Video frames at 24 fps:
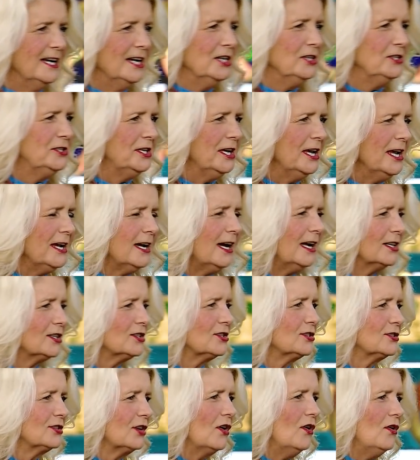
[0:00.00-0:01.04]
She got
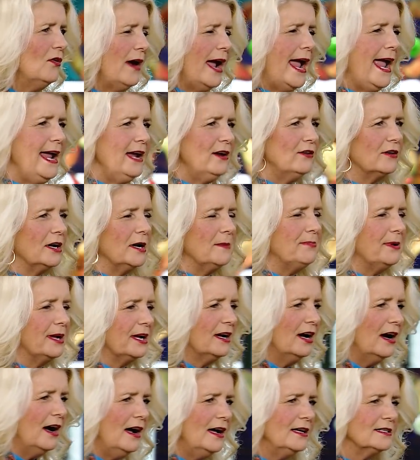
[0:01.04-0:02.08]
so angry
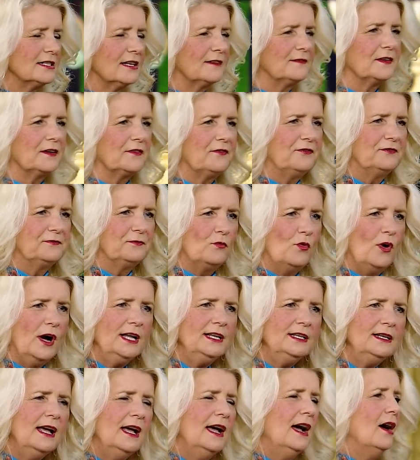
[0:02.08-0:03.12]
because of the one,
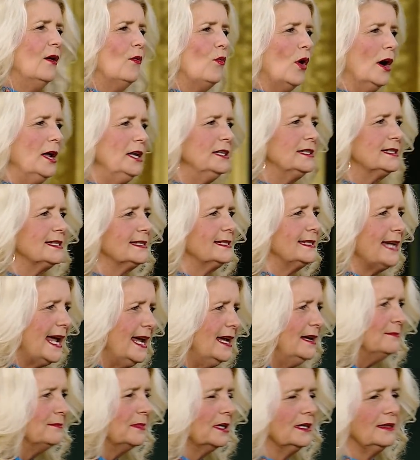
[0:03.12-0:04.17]
one
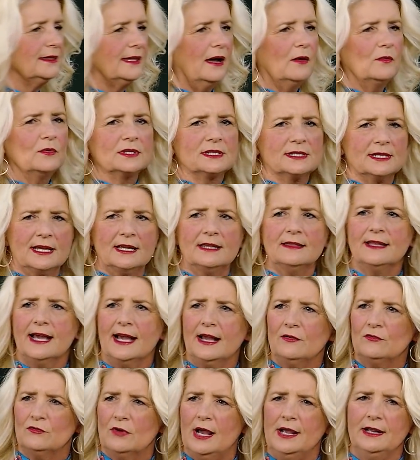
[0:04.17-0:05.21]
statement that was in
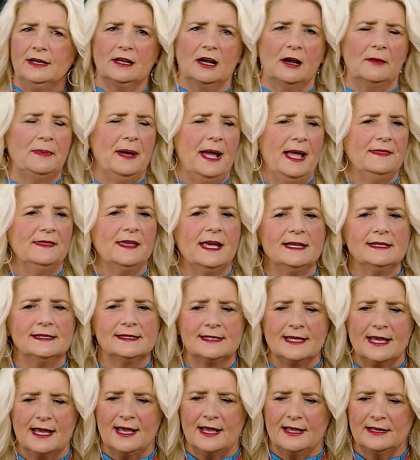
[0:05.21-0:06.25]
that write up. And they
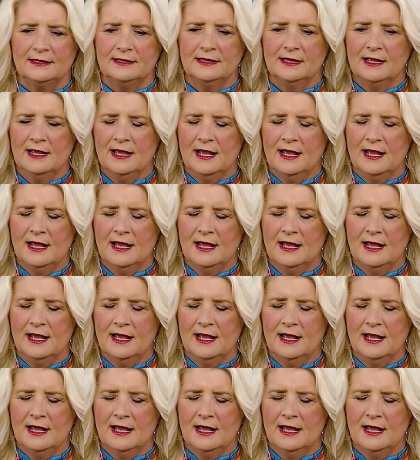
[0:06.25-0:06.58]
said